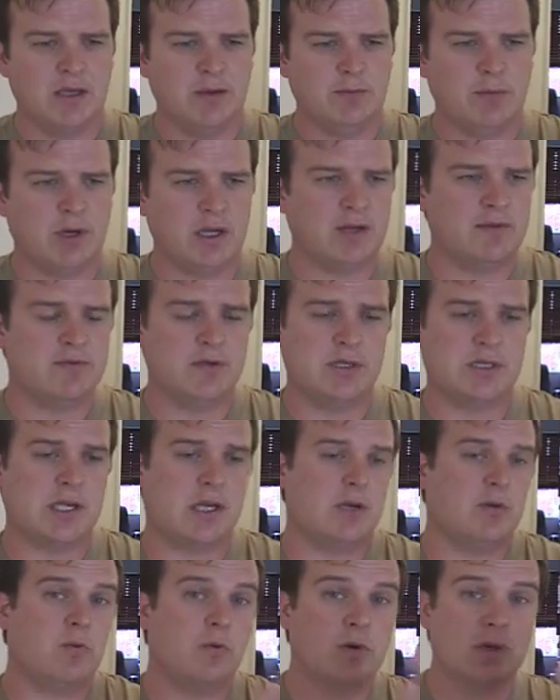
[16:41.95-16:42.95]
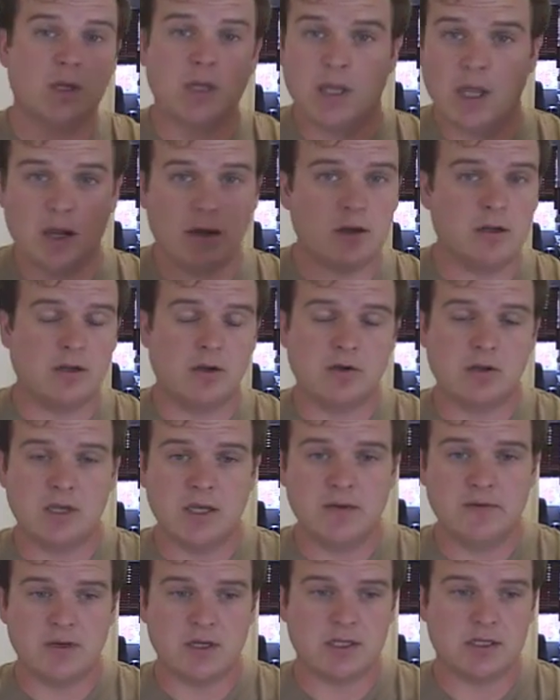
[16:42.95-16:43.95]
But if you say, well, Gary, don't
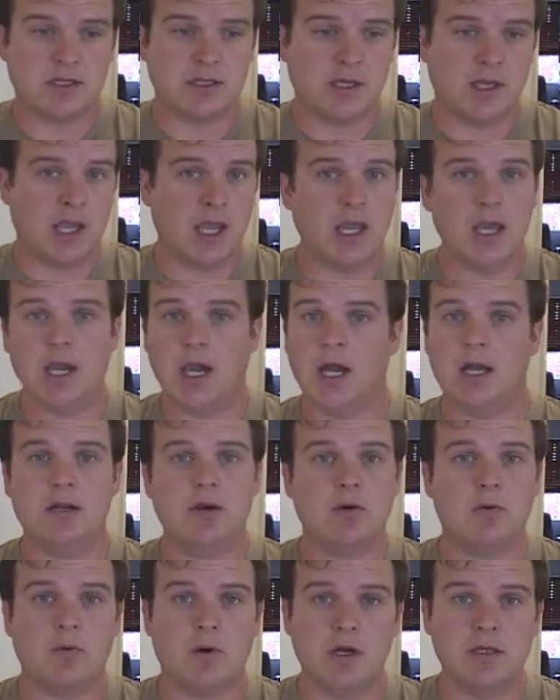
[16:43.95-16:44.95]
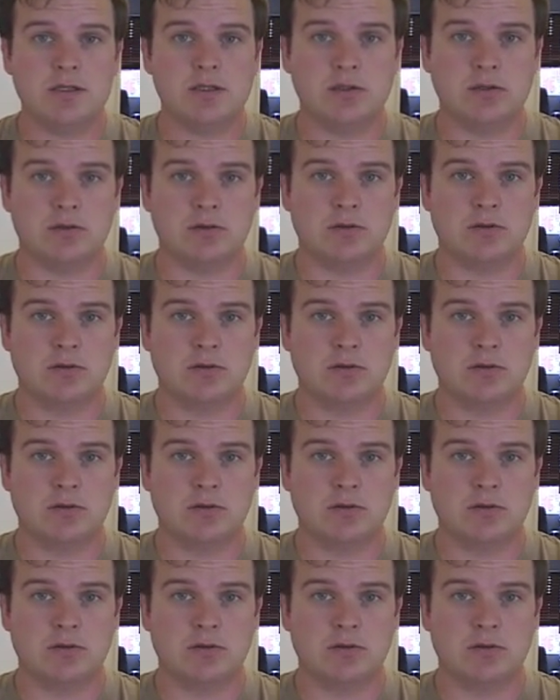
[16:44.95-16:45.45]
leave us. Hey, I don't want to.